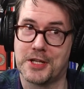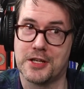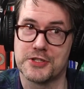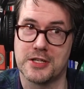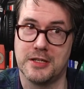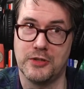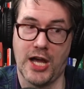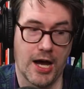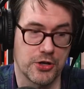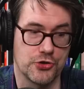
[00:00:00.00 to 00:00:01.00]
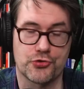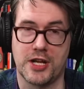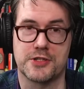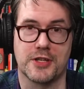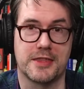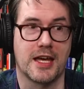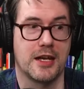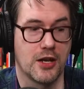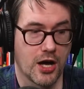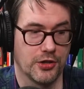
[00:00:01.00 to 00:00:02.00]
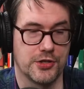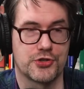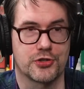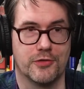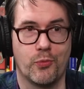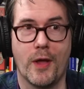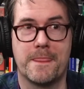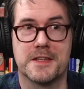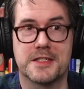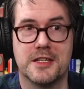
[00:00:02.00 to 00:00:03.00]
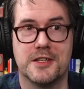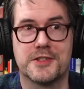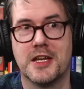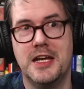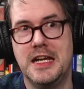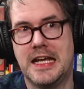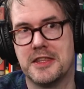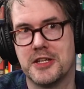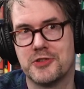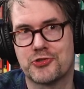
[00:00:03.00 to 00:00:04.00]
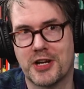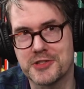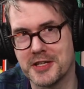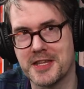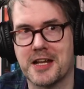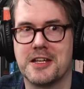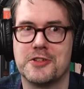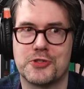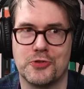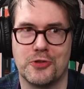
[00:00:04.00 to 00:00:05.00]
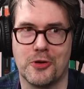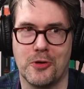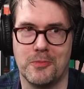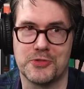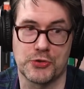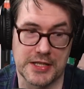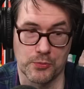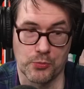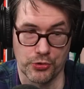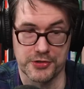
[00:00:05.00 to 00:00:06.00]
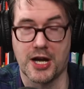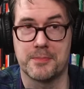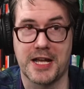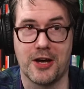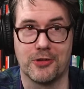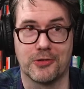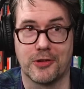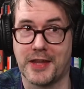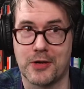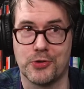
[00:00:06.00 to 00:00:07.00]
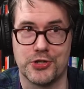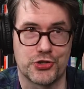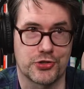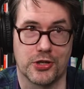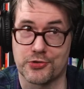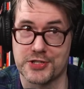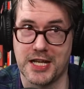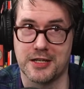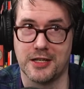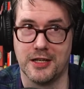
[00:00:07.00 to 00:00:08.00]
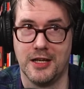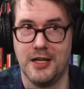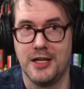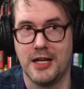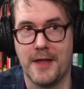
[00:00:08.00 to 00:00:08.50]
because it, how do you translate that knowledge of what this is and then translate that into the, so the more the top down, the language to understand it mm-hmm.